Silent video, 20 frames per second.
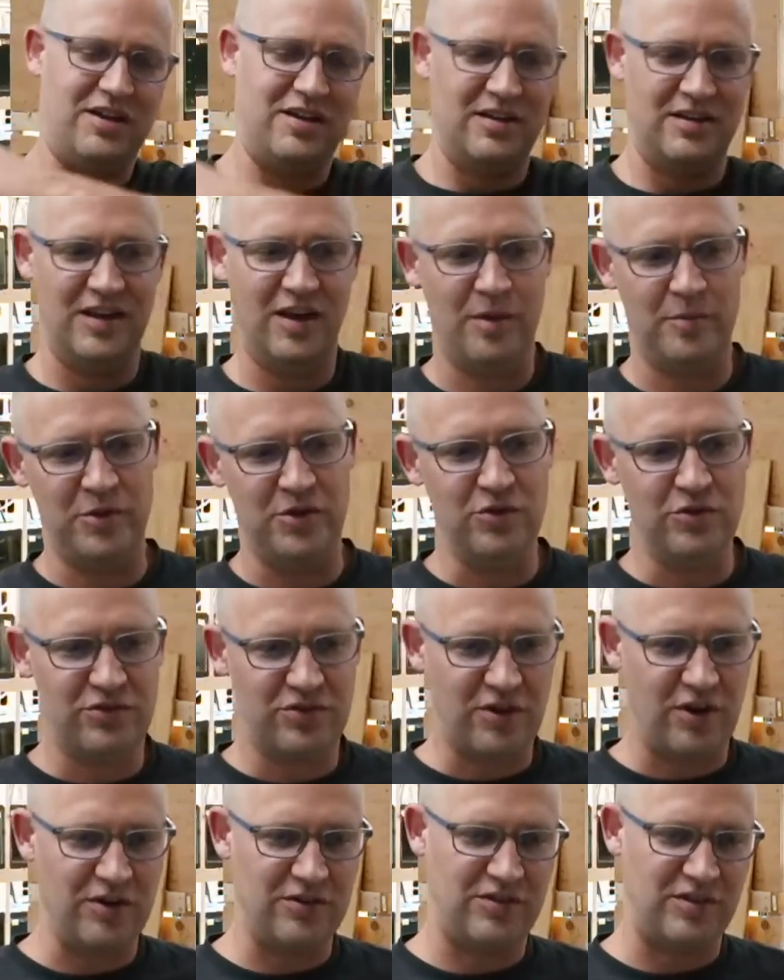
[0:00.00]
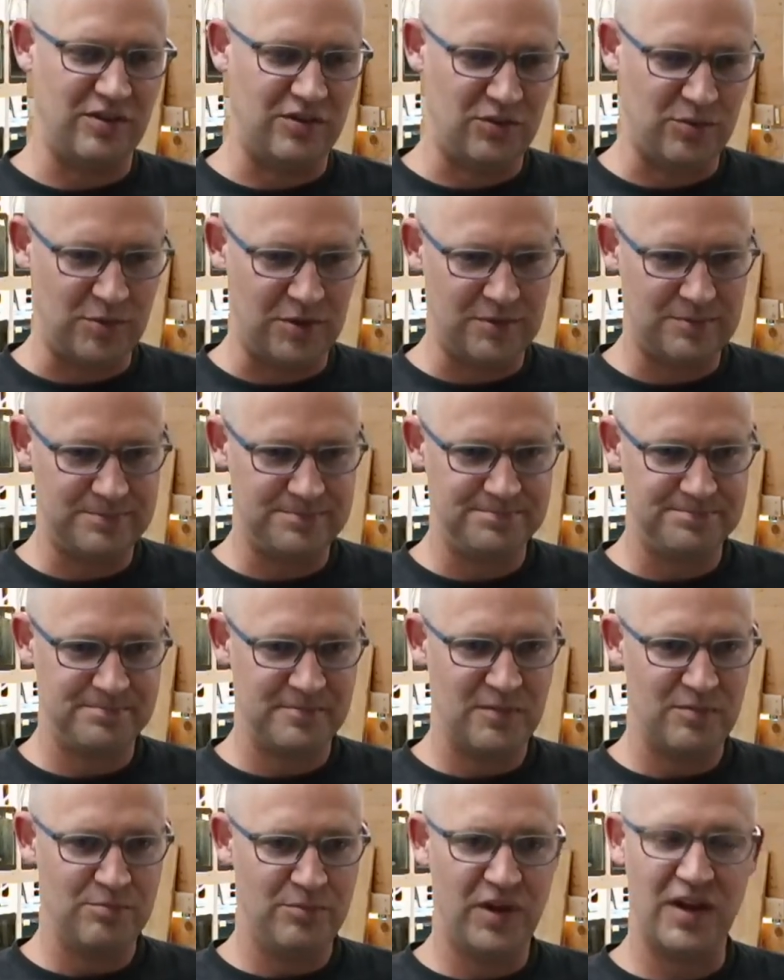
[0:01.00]
Now I'm a used car
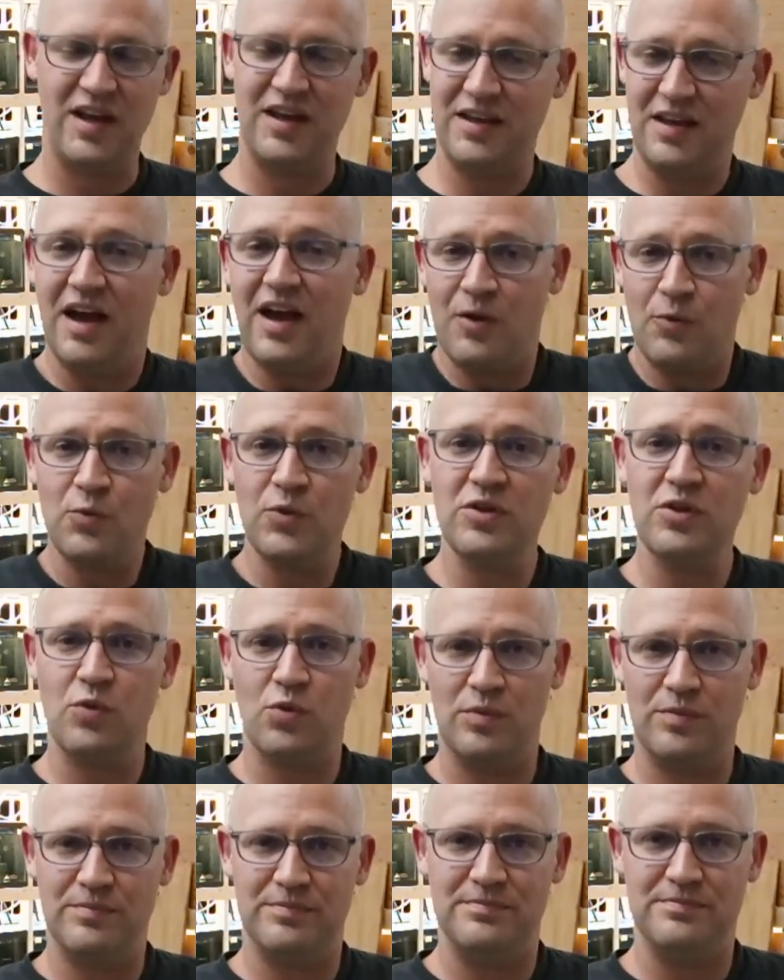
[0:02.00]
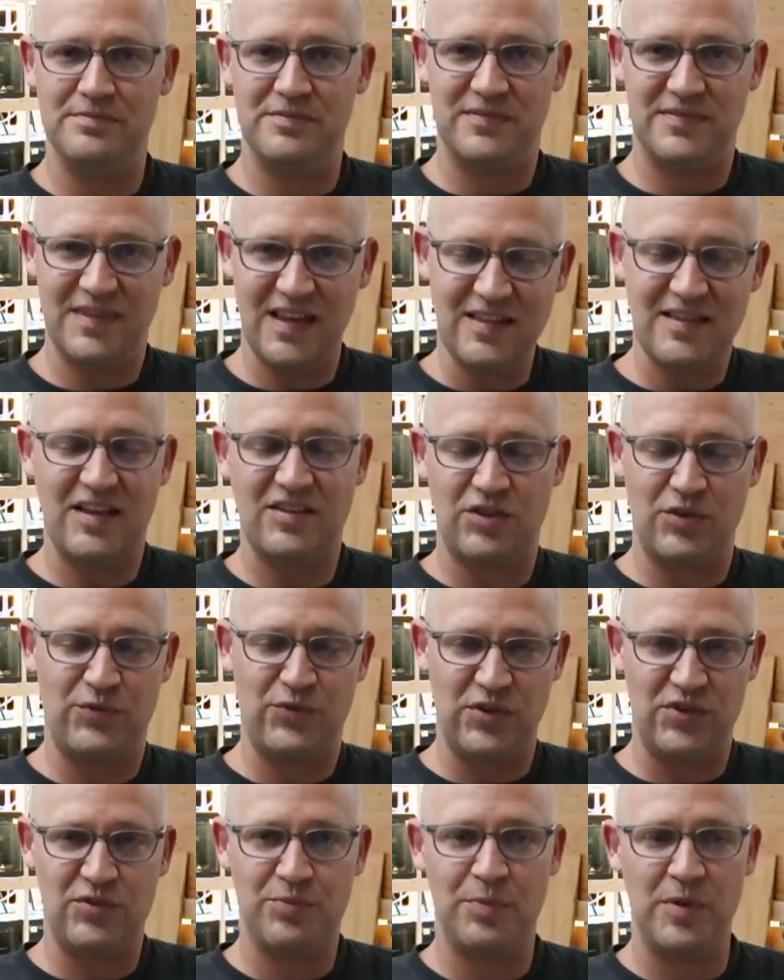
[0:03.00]
salesman, but I really think that's a
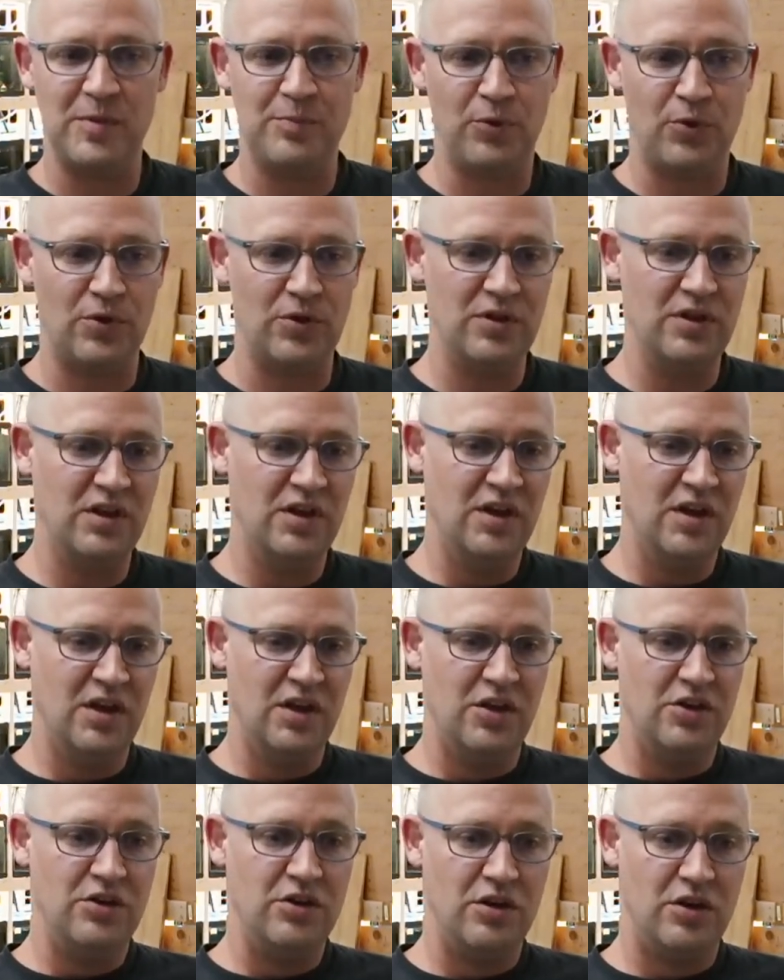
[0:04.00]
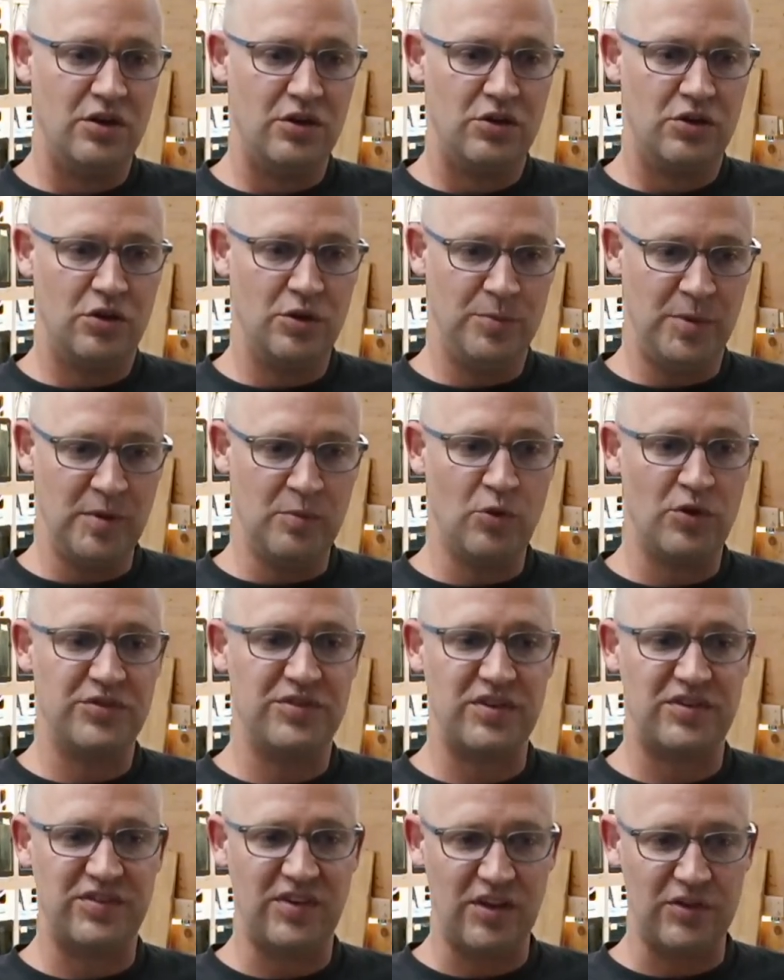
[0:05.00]
fish people could be more
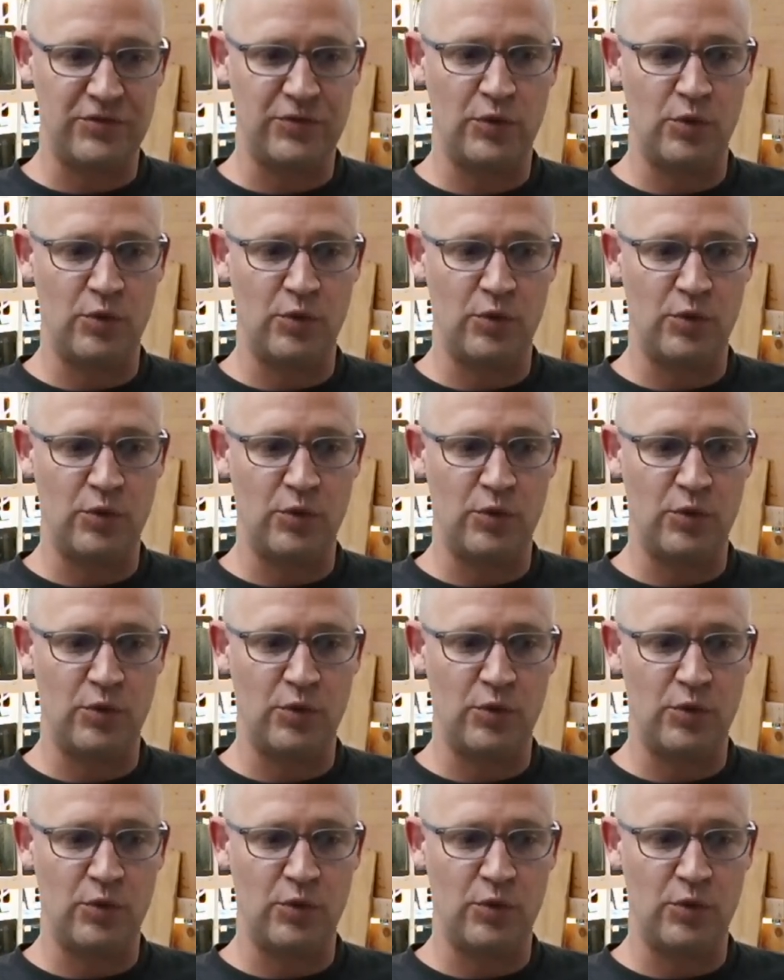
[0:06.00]
successful